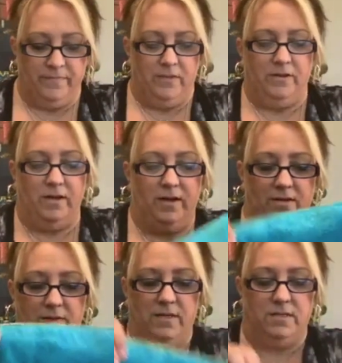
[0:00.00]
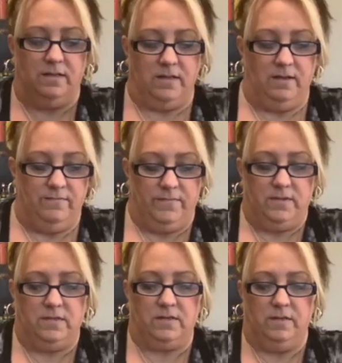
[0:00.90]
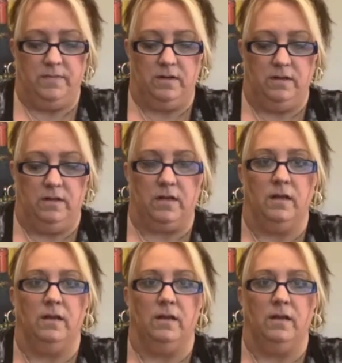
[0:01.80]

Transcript: look at how easily this is coming. Look at,